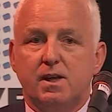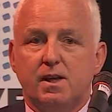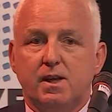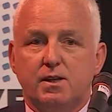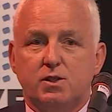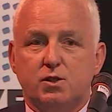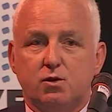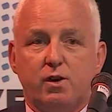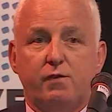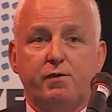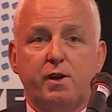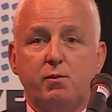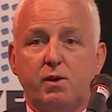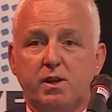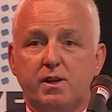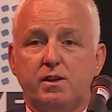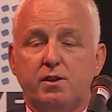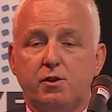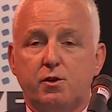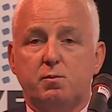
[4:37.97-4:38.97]
So everyone
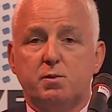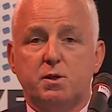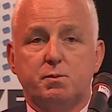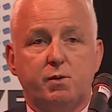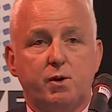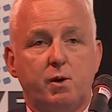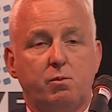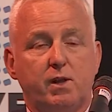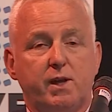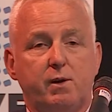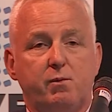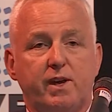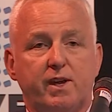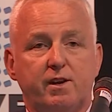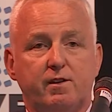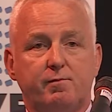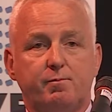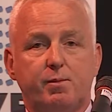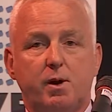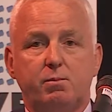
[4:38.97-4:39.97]
in the room is probably aware
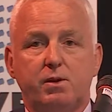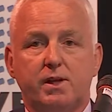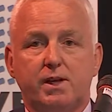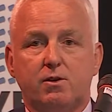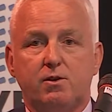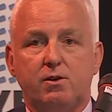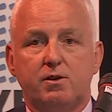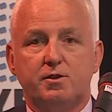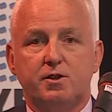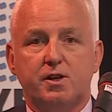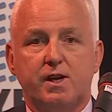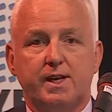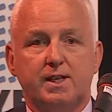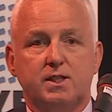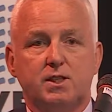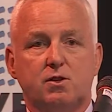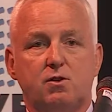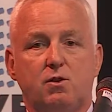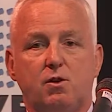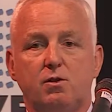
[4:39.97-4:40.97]
of Public Contract
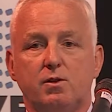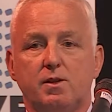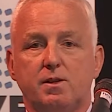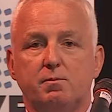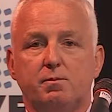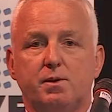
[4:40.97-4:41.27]
Scotland,